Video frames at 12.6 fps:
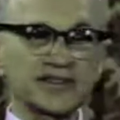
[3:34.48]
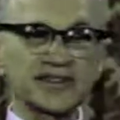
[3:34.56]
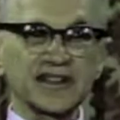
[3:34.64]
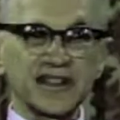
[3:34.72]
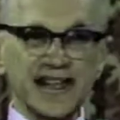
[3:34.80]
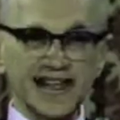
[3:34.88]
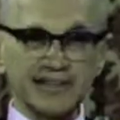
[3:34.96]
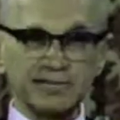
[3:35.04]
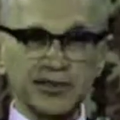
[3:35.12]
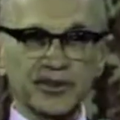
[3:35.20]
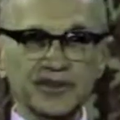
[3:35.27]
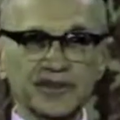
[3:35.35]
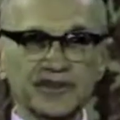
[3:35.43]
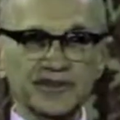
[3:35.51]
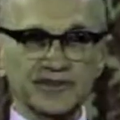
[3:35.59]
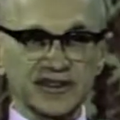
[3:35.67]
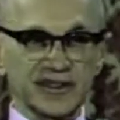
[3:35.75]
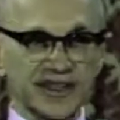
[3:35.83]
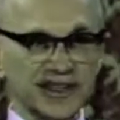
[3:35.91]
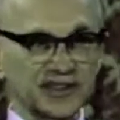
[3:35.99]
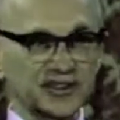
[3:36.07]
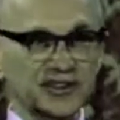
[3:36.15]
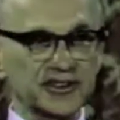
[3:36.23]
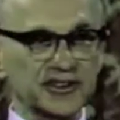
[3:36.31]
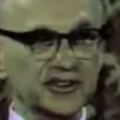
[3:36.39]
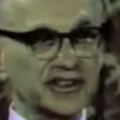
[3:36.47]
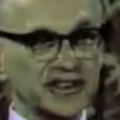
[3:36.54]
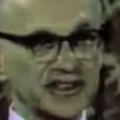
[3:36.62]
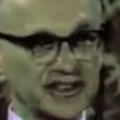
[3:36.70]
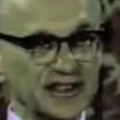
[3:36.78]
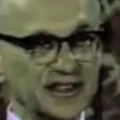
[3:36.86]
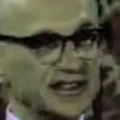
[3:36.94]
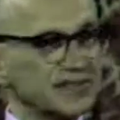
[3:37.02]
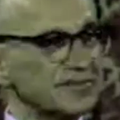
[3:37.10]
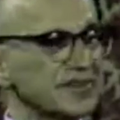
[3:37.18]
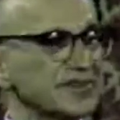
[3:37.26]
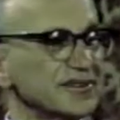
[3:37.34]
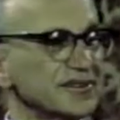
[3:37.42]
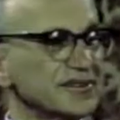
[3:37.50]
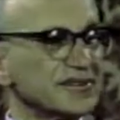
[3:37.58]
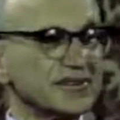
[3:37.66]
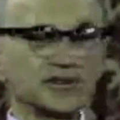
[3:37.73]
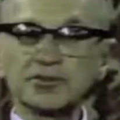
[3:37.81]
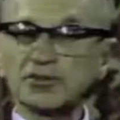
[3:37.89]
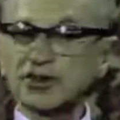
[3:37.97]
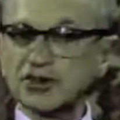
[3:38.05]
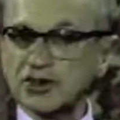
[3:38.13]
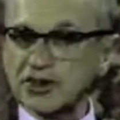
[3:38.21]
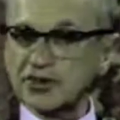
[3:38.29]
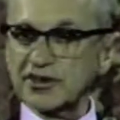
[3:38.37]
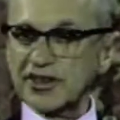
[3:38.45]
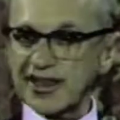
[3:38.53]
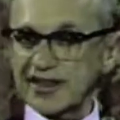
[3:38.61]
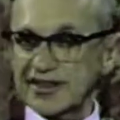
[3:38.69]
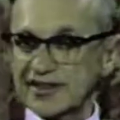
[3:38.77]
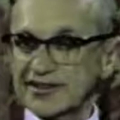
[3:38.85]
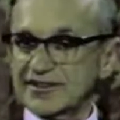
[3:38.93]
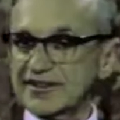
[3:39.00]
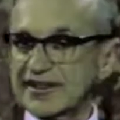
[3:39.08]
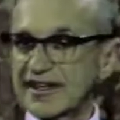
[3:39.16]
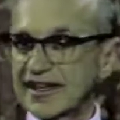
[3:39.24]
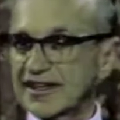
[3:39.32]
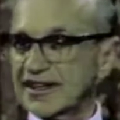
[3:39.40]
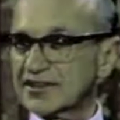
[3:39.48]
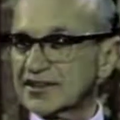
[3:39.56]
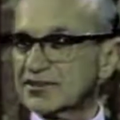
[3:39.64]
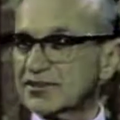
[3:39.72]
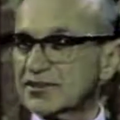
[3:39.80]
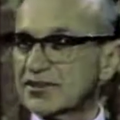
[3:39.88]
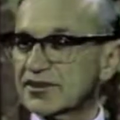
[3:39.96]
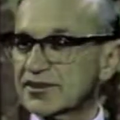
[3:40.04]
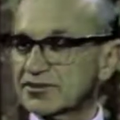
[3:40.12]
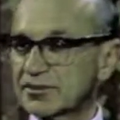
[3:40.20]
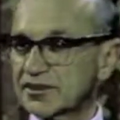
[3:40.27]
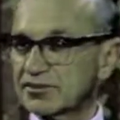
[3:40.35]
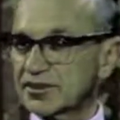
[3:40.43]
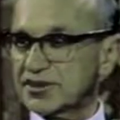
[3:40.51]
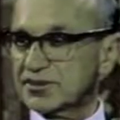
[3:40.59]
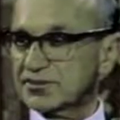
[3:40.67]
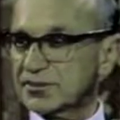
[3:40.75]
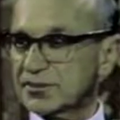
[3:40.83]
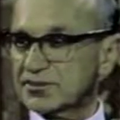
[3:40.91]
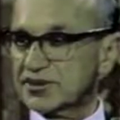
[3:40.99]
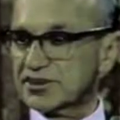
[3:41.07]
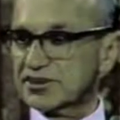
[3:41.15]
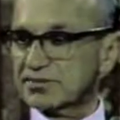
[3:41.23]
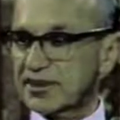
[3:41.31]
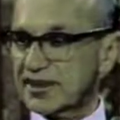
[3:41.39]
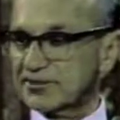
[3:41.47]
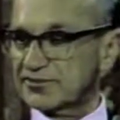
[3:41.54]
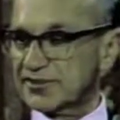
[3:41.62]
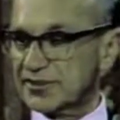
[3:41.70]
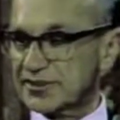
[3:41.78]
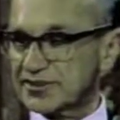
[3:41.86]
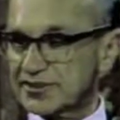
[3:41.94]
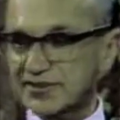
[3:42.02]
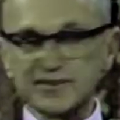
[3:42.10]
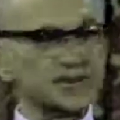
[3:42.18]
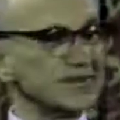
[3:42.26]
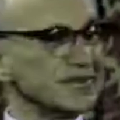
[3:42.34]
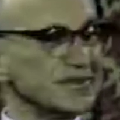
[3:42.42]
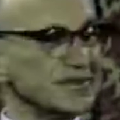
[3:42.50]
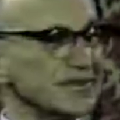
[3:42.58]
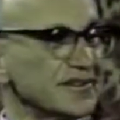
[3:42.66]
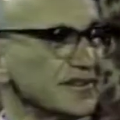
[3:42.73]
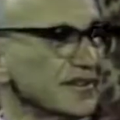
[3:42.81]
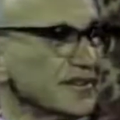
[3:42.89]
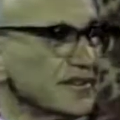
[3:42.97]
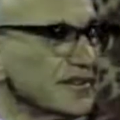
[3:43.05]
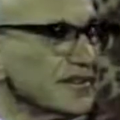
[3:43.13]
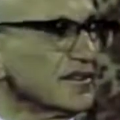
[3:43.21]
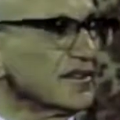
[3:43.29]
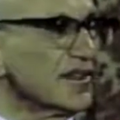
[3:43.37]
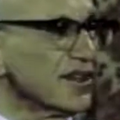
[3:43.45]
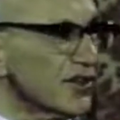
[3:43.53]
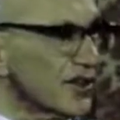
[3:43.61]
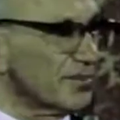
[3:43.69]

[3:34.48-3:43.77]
to that part of the national income which you and I cannot control as we wish, but which is spent for us on our